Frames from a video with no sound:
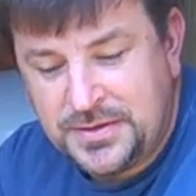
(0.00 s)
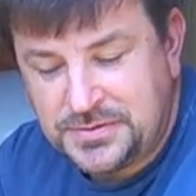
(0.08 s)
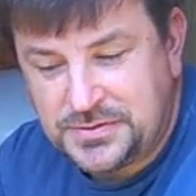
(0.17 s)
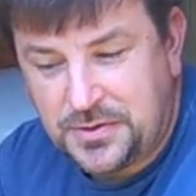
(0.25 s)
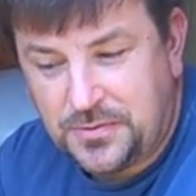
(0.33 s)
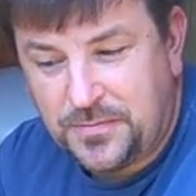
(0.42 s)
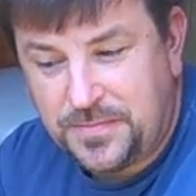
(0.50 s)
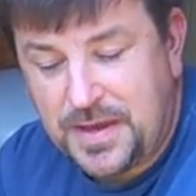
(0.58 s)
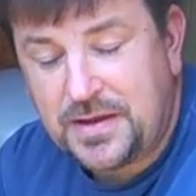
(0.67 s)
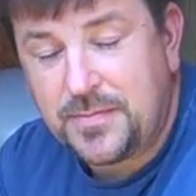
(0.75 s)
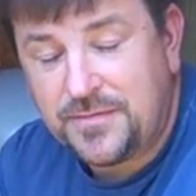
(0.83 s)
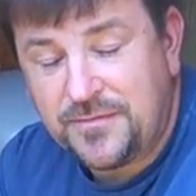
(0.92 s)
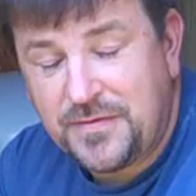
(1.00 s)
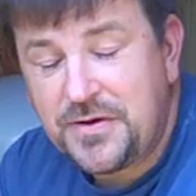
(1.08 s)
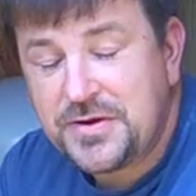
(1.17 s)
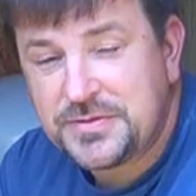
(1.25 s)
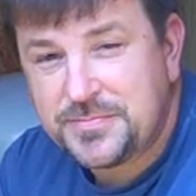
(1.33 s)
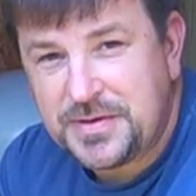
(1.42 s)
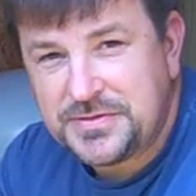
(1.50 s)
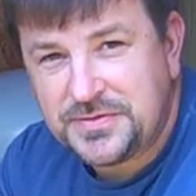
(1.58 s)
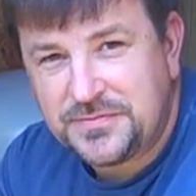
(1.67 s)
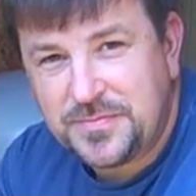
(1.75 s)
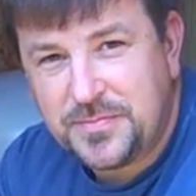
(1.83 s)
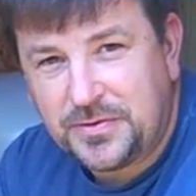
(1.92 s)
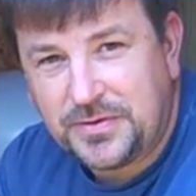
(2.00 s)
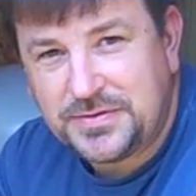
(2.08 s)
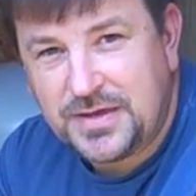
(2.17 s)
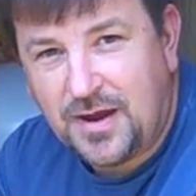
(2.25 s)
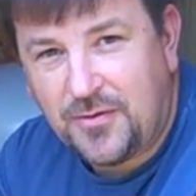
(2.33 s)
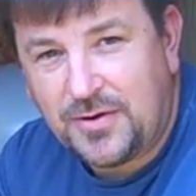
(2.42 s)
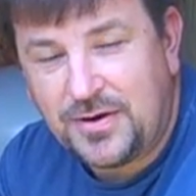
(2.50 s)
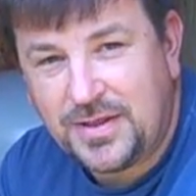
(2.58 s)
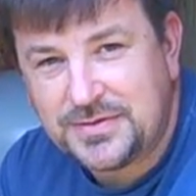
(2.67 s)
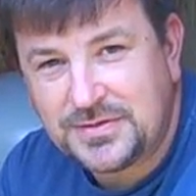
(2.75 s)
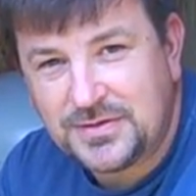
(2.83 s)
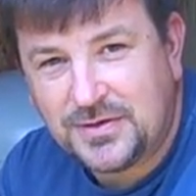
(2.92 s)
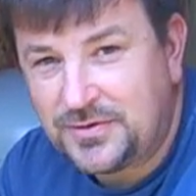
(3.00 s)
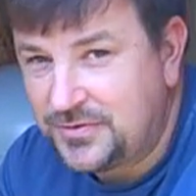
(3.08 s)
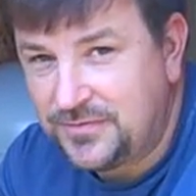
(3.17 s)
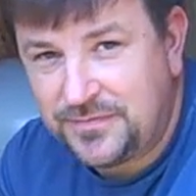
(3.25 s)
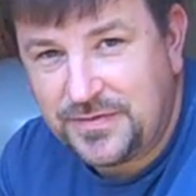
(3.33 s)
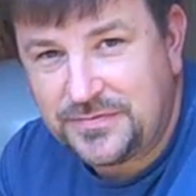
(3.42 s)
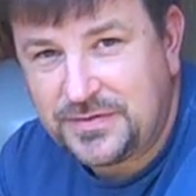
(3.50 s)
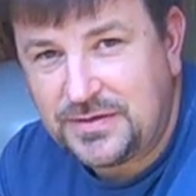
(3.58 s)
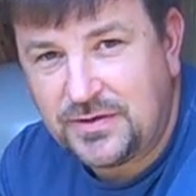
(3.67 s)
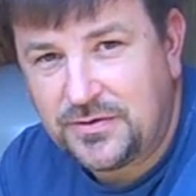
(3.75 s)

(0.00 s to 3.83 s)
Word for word: So that could be very expensive to build a tower that's 115,